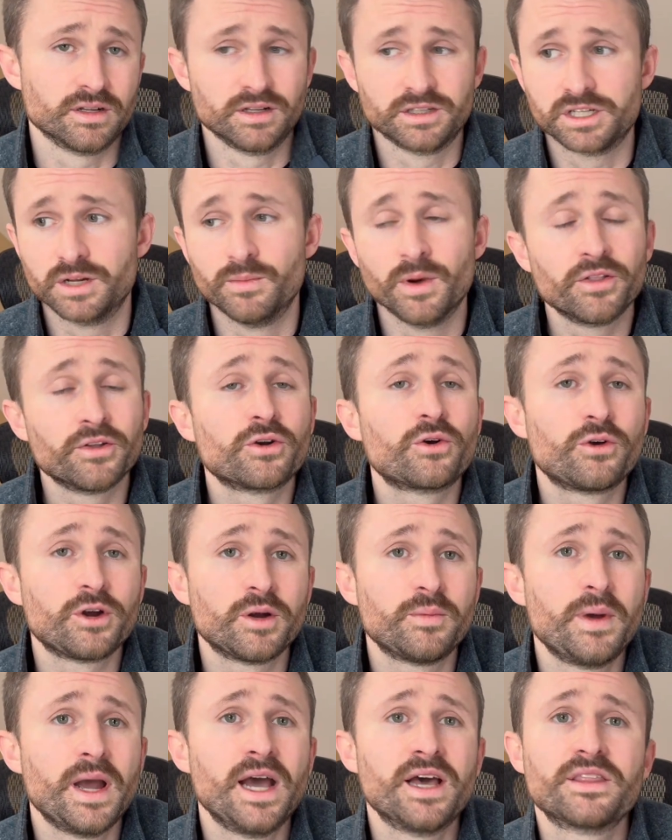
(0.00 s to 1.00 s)
some other
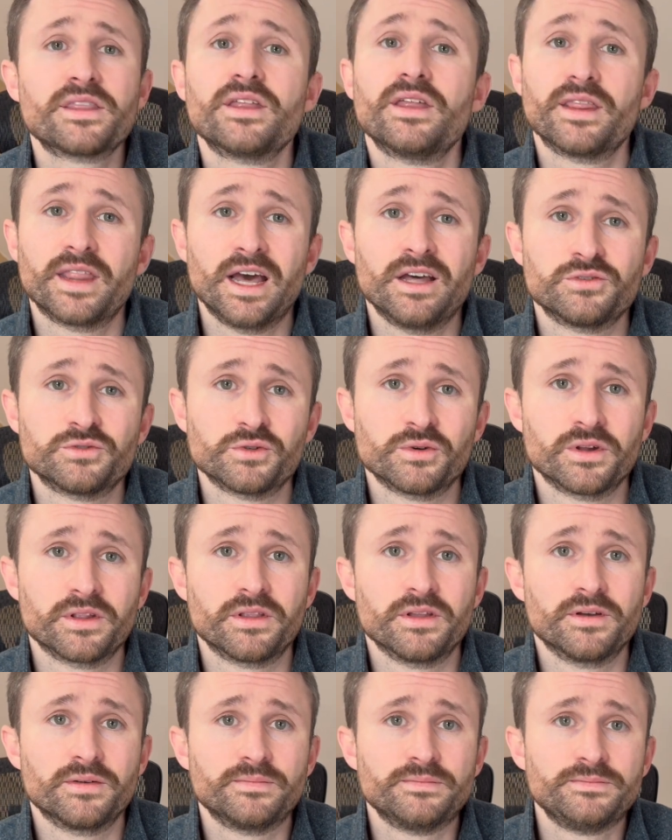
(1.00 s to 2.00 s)
career path? That sort of
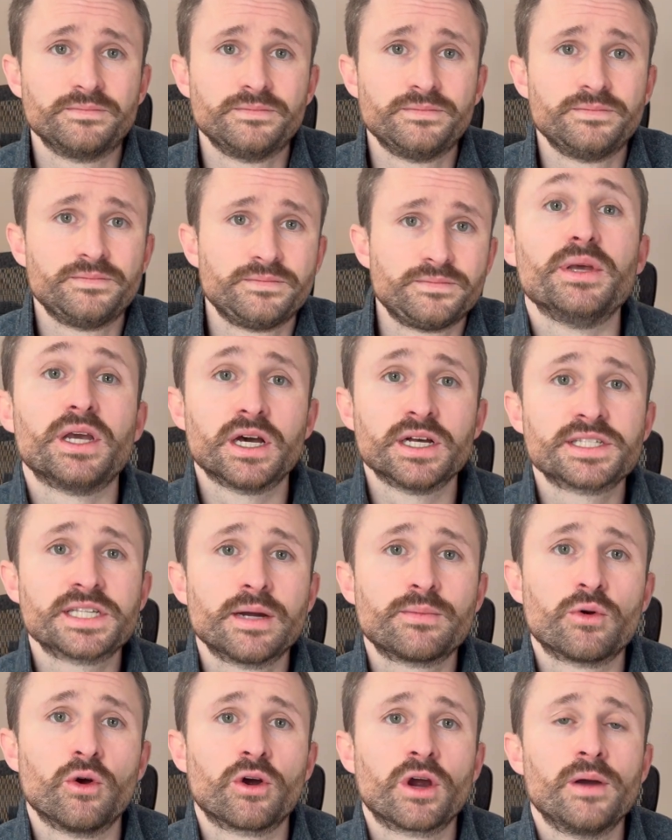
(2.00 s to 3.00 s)
thing. Because
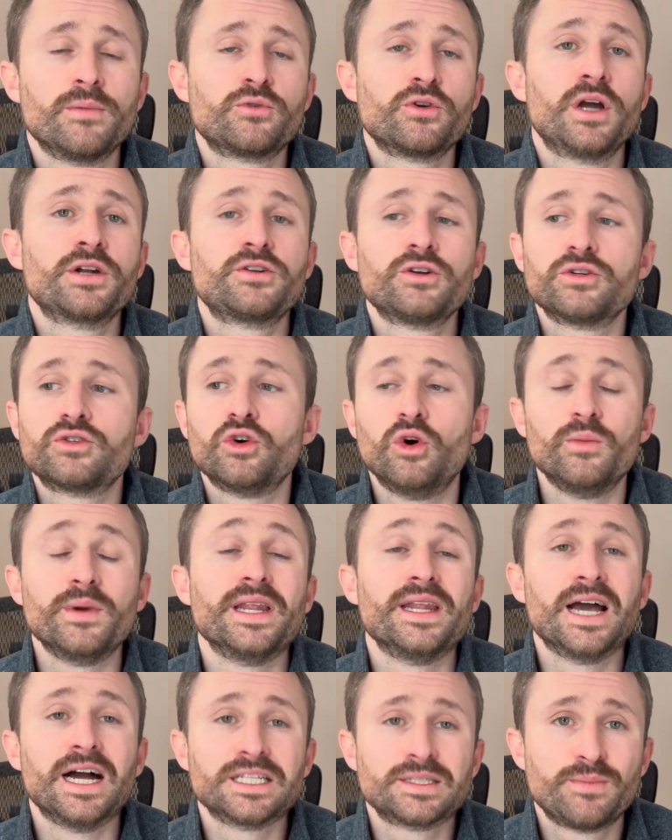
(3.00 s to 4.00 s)
that program director told me
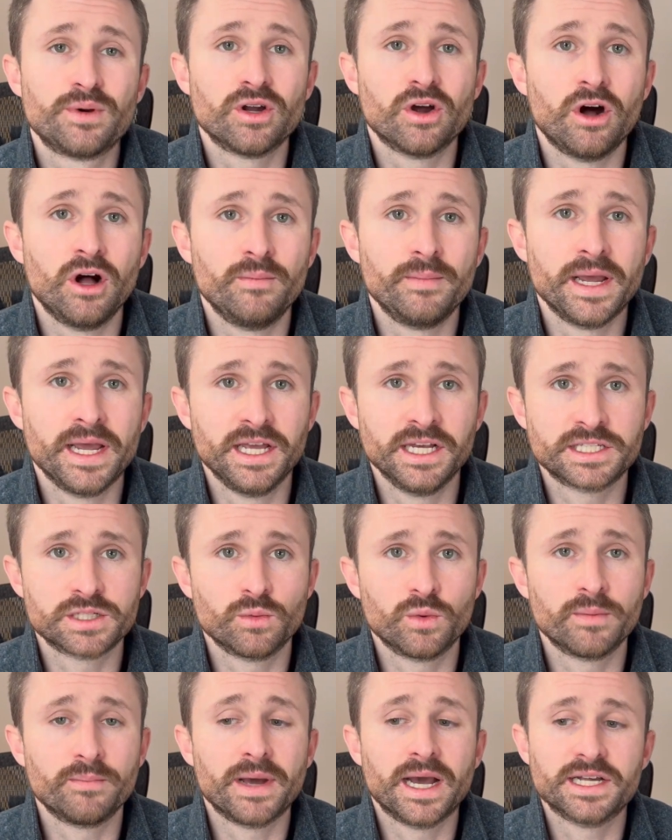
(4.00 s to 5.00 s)
not to put all my eggs
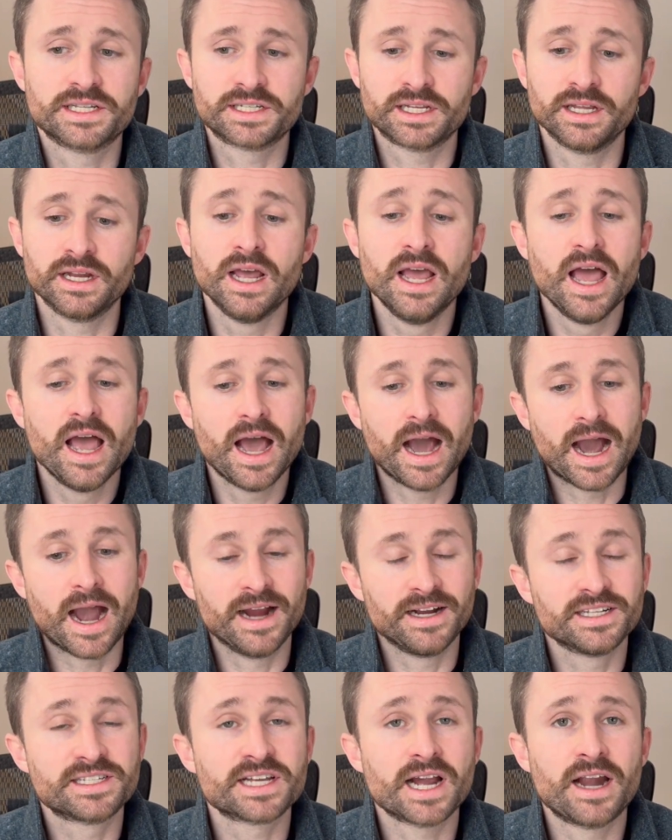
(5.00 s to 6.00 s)
in one basket, I
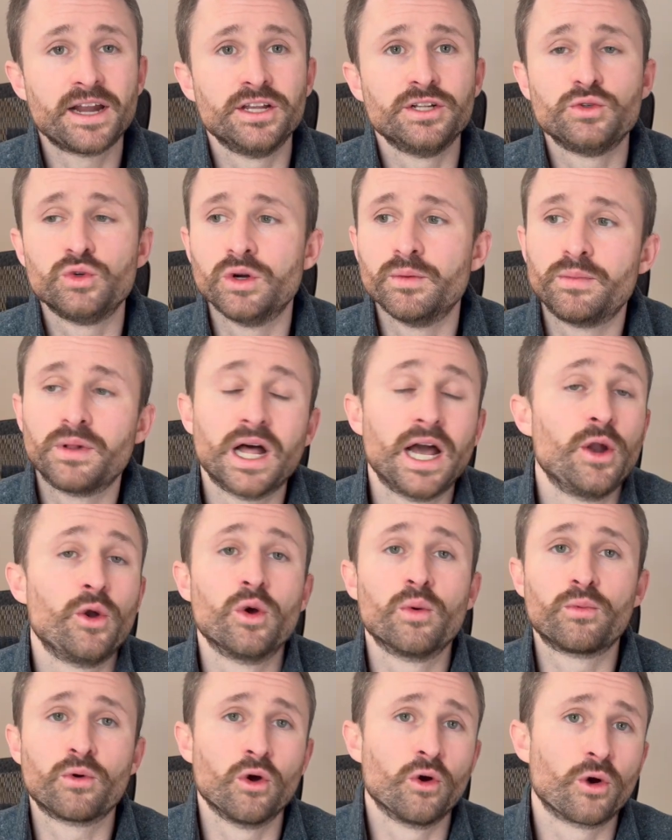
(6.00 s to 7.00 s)
decided to apply to
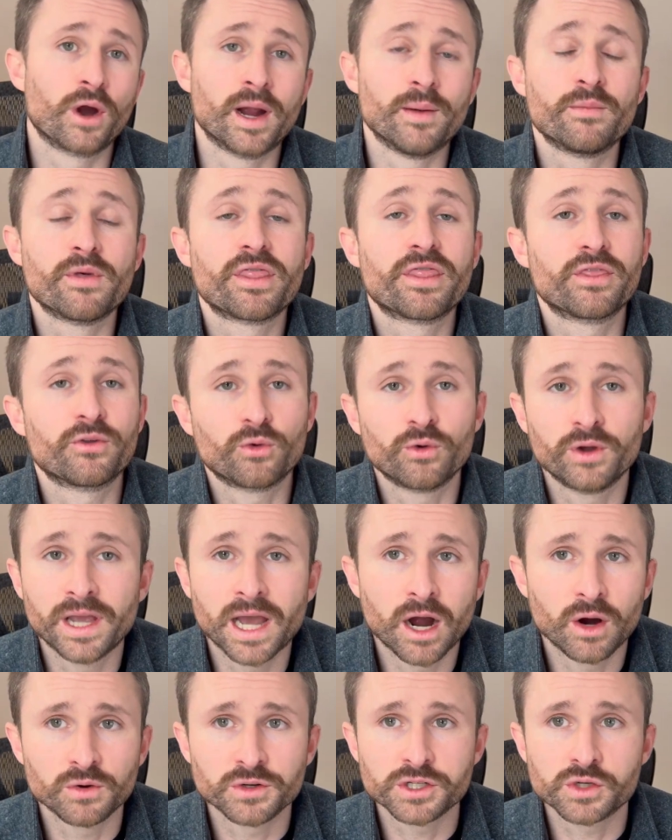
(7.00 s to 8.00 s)
a program 3
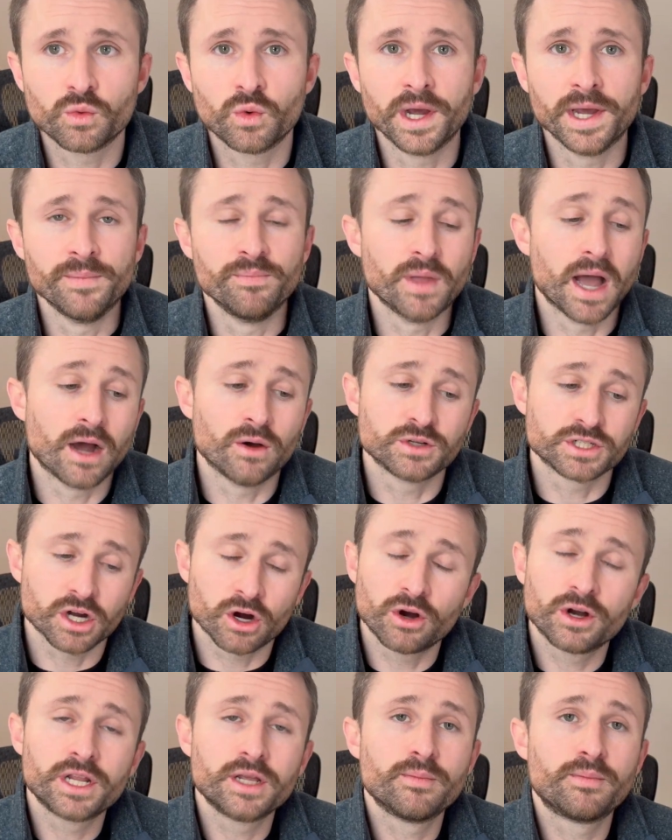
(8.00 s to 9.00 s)
hours away. I was
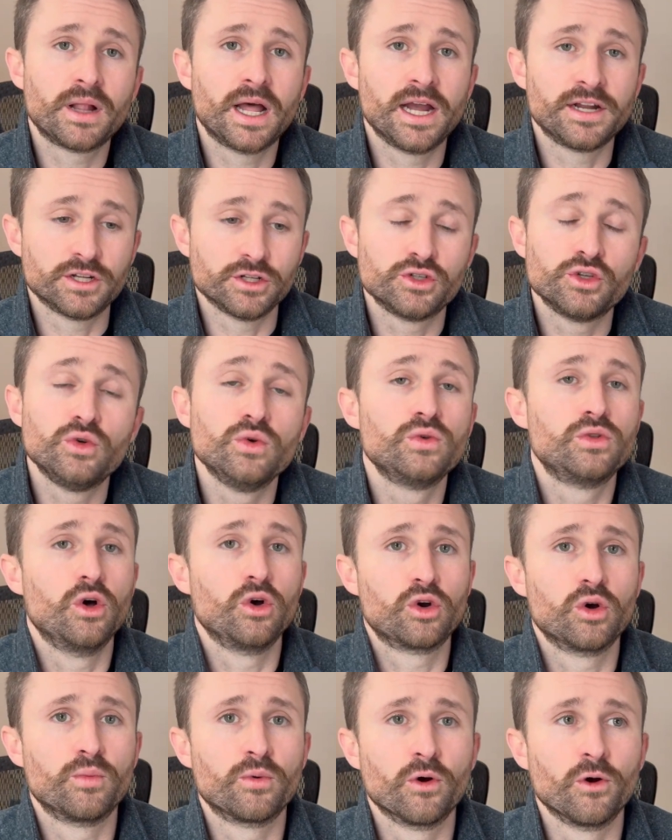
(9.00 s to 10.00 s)
already applying to 2
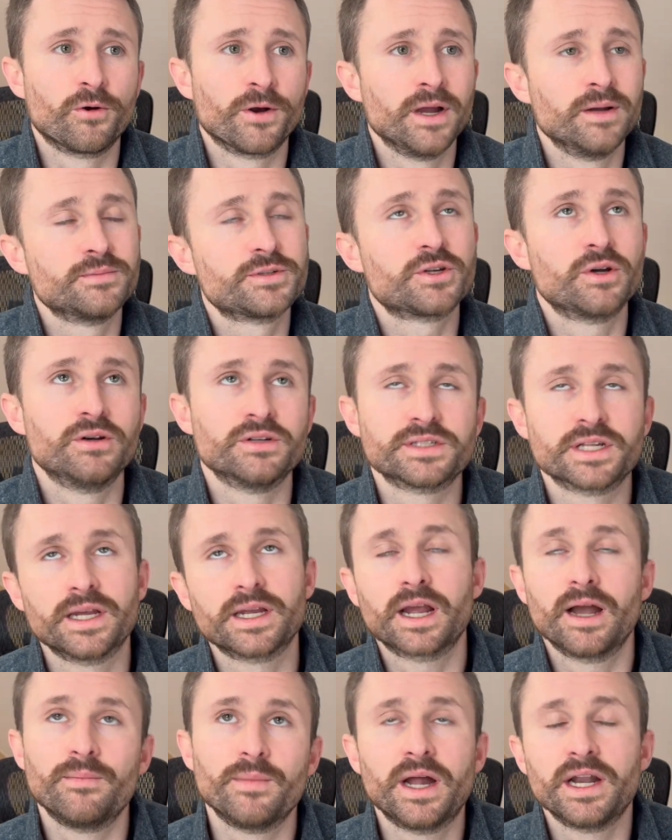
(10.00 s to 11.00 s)
local programs, so I was
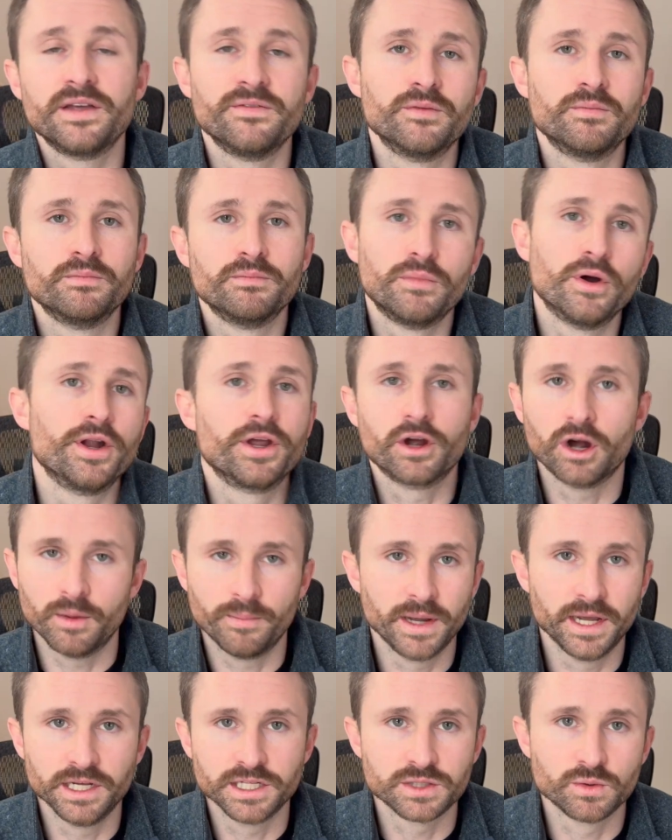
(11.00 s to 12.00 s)
like, I'm not even putting all
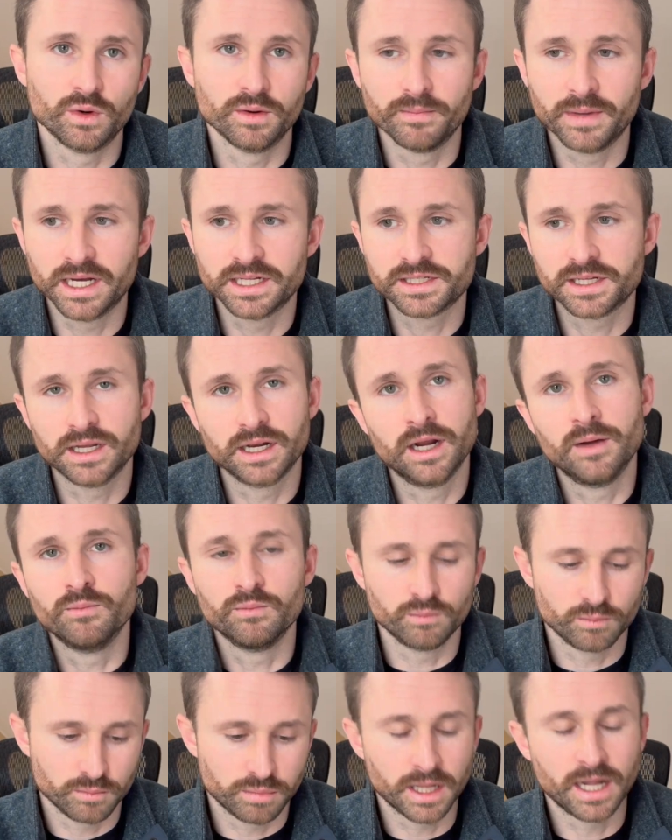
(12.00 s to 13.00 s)
my eggs in one basket. I'm
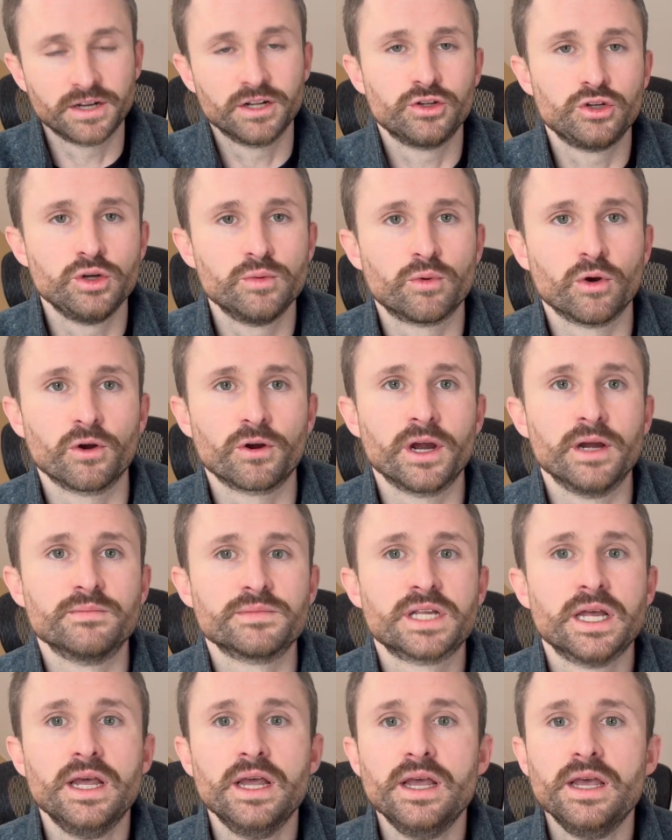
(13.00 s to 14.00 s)
applying to 2
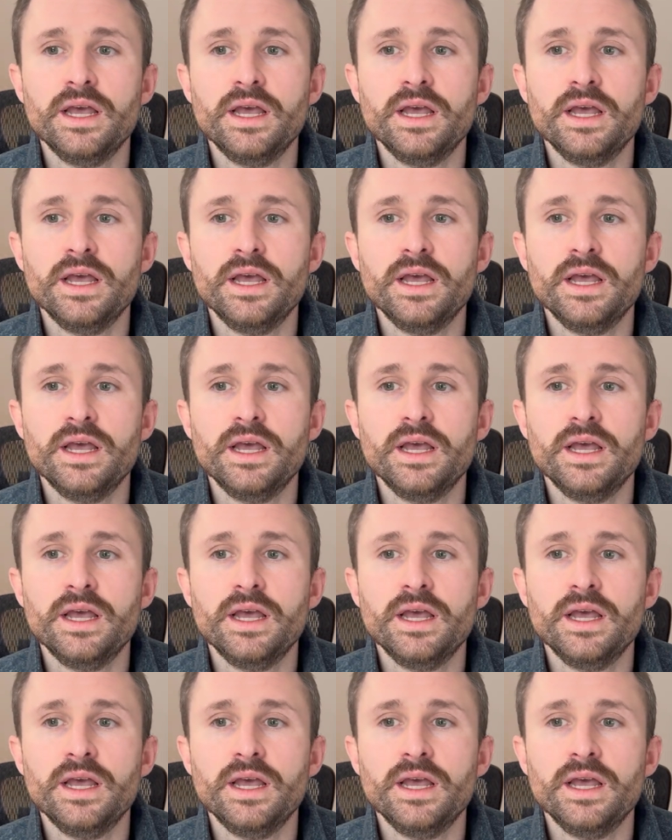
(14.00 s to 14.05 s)
programs.